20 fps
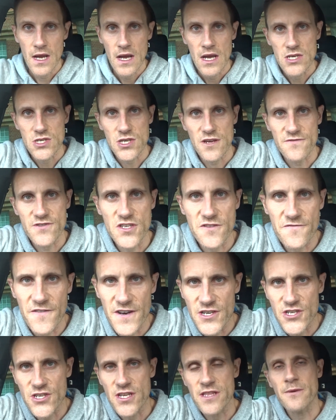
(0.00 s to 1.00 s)
So I've just
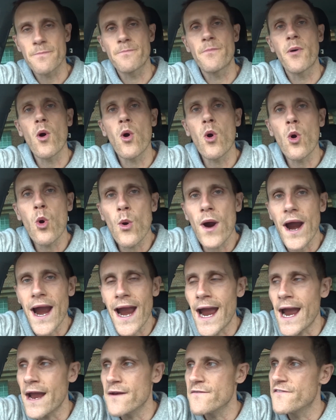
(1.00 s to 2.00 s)
finished in the pool
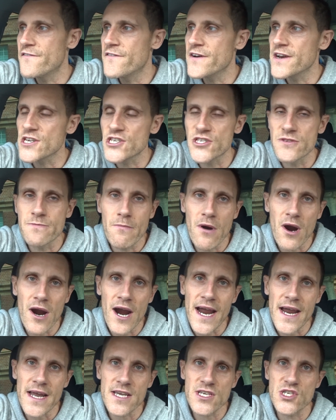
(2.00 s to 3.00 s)
and finished
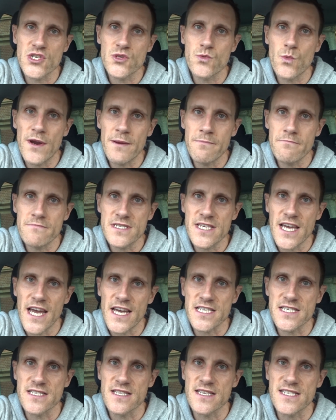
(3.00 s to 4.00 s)
my swim
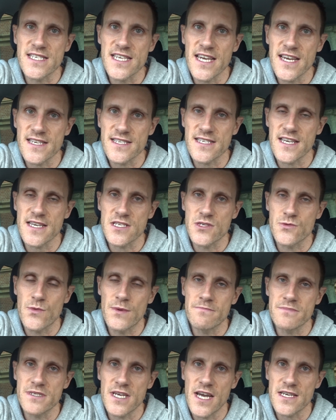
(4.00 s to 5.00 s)
test, the CSS
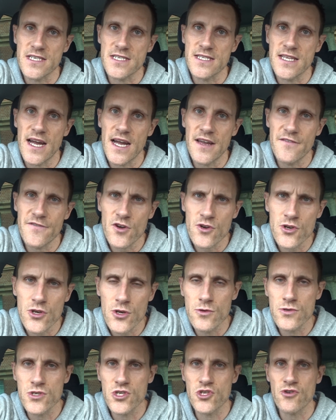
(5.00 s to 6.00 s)
swim test. Now, if you're
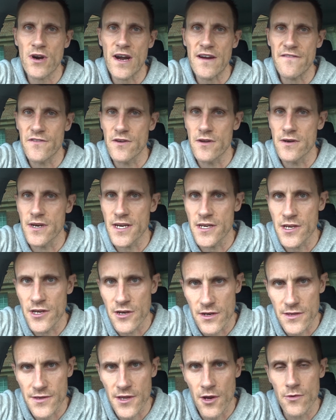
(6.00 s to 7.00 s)
new to triathlon and
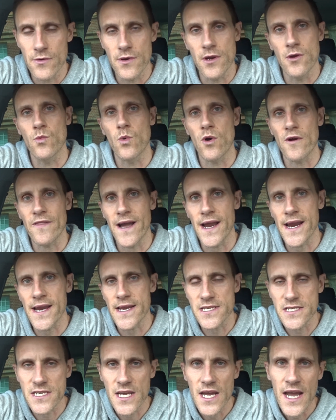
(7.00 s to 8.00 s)
you don't know what that
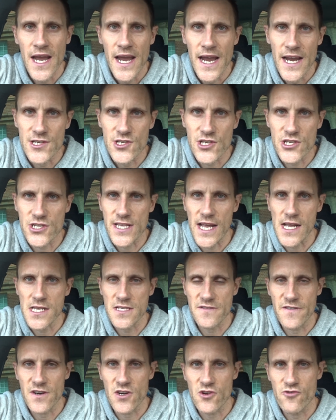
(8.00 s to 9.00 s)
is, it just
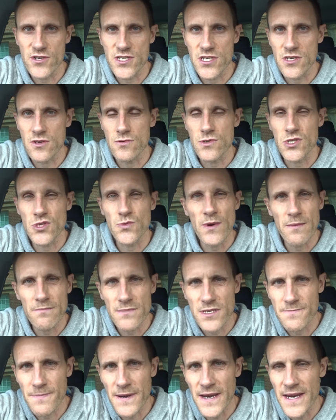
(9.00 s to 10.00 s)
stands for critical swim
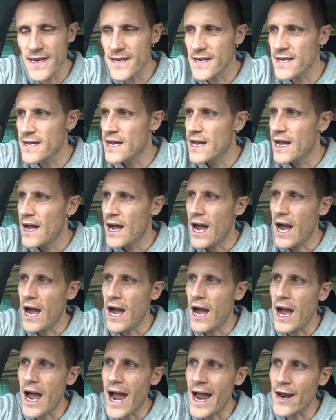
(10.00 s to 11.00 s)
speed.
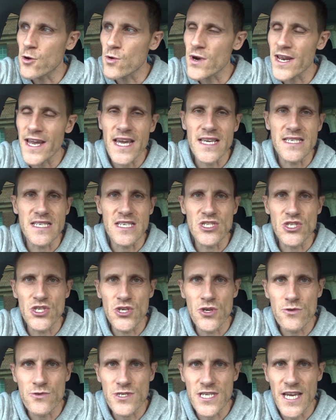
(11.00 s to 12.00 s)
And all it is
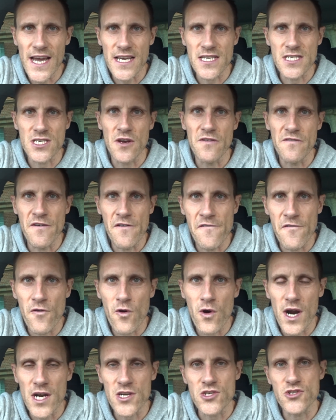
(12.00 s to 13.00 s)
2 tests over
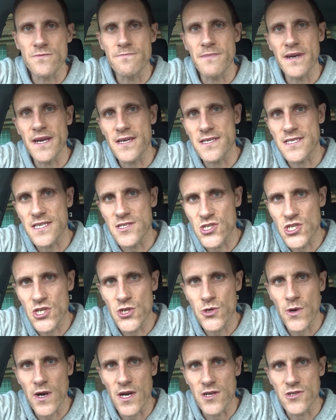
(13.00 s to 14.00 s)
400 meters and
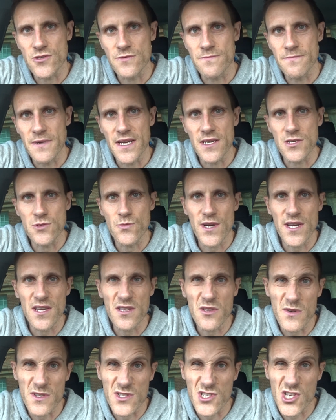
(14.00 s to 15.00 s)
200 meters where you
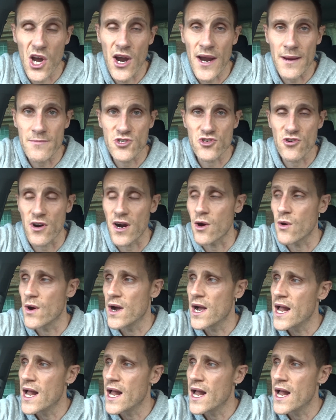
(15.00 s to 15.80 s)
do a time trial.